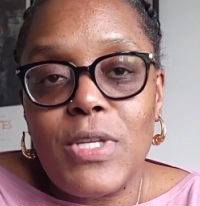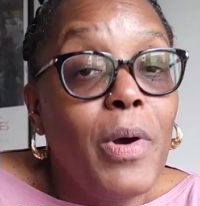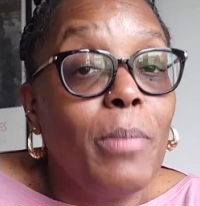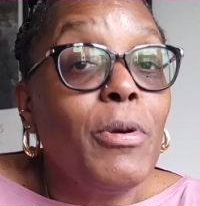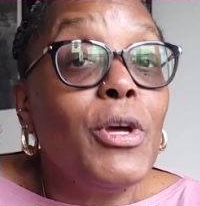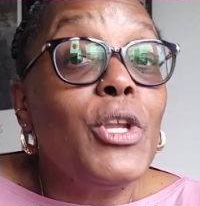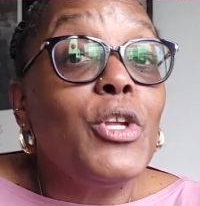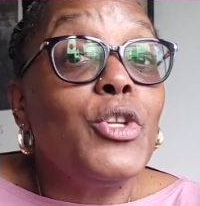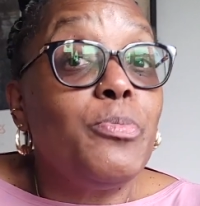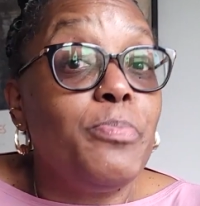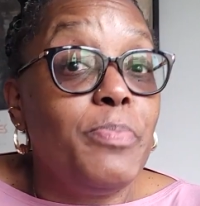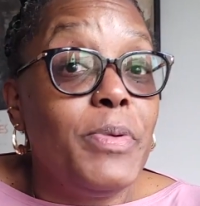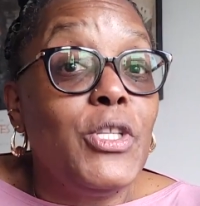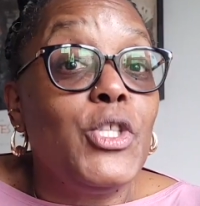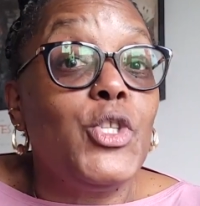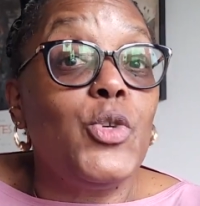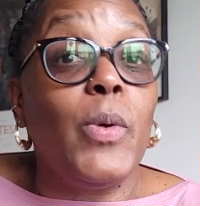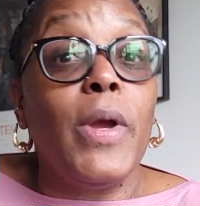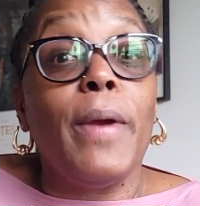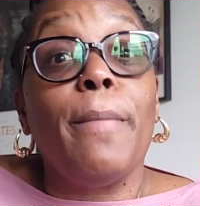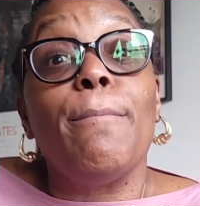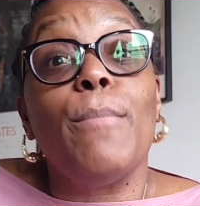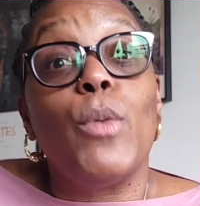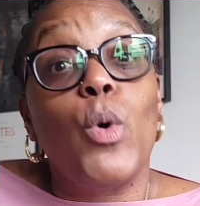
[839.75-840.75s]
I'm gonna be
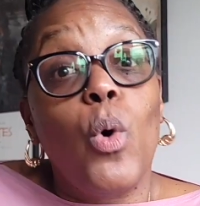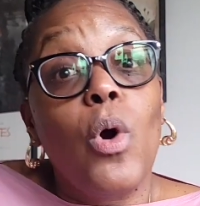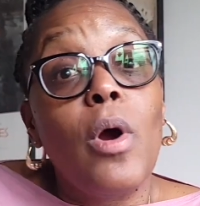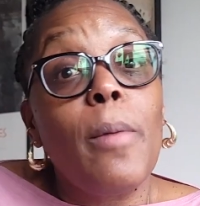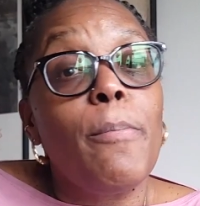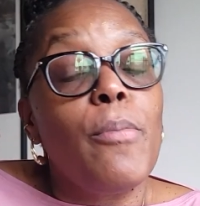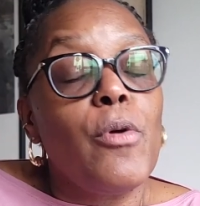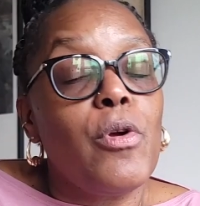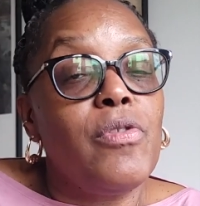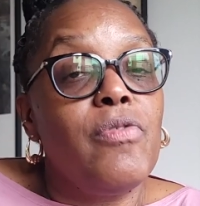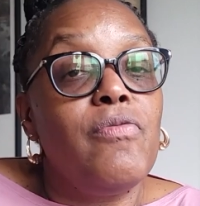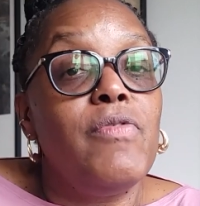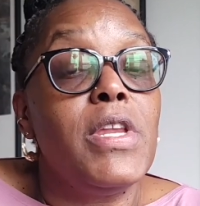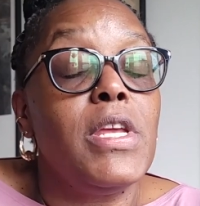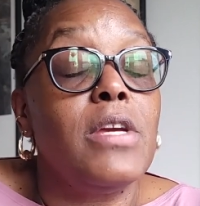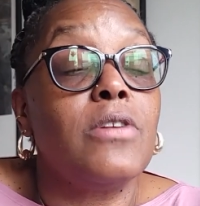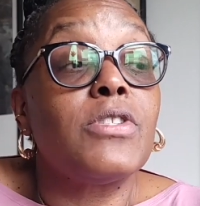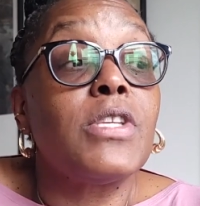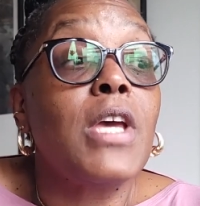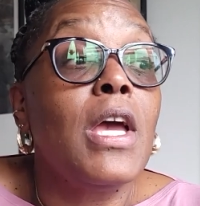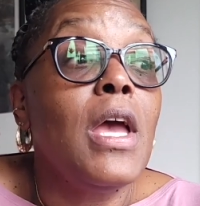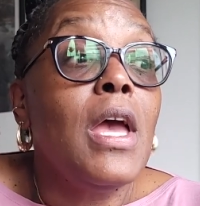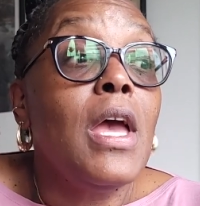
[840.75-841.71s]
doing more birth videos